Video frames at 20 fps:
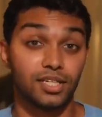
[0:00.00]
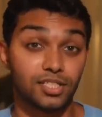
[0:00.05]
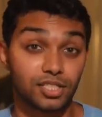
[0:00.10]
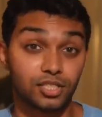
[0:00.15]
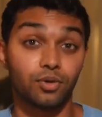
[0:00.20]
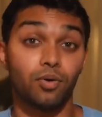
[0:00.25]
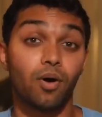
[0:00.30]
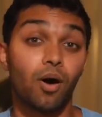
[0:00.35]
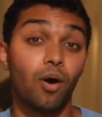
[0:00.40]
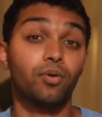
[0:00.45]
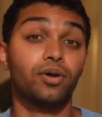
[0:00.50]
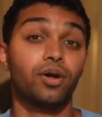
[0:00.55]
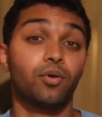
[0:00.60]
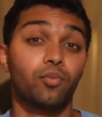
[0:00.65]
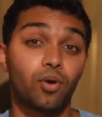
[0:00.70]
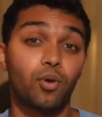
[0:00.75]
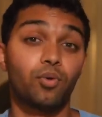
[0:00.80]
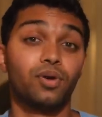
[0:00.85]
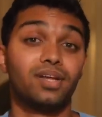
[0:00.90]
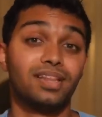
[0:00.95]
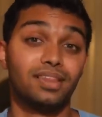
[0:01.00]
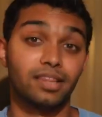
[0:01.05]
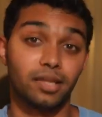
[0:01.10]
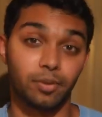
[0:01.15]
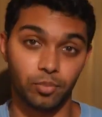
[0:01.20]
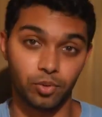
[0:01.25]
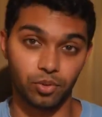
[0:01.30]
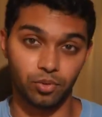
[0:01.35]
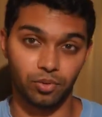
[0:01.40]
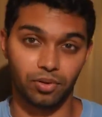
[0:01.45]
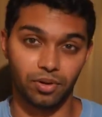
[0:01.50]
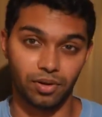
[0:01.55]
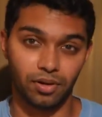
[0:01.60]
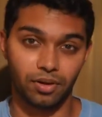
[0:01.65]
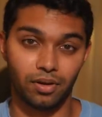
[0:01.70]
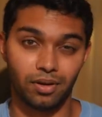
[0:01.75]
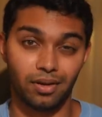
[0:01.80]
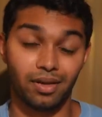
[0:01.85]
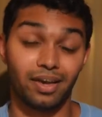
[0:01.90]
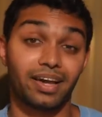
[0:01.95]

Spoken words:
And so Oda wrote in Laboon,